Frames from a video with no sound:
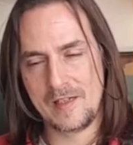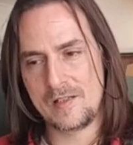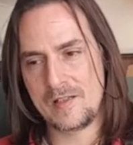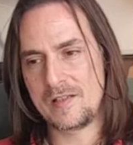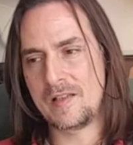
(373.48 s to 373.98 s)

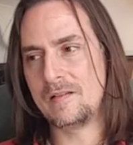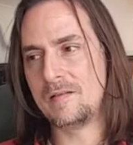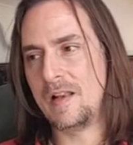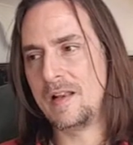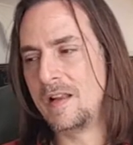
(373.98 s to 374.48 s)
Just a,
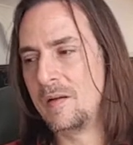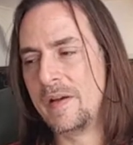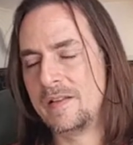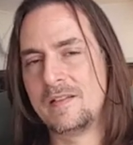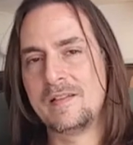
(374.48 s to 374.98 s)
a little
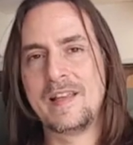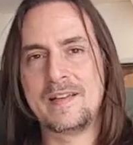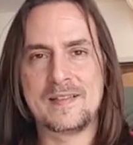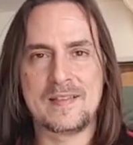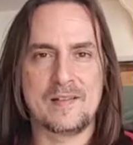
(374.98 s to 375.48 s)
bit
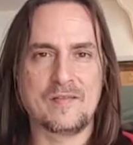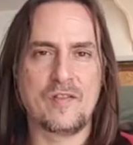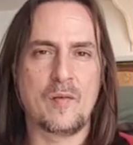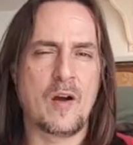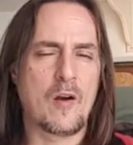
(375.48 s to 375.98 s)
distant
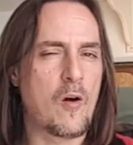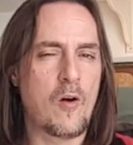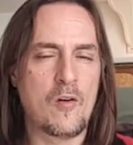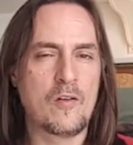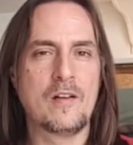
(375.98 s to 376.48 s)
from our
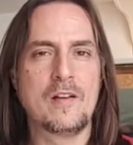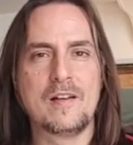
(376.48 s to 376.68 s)
own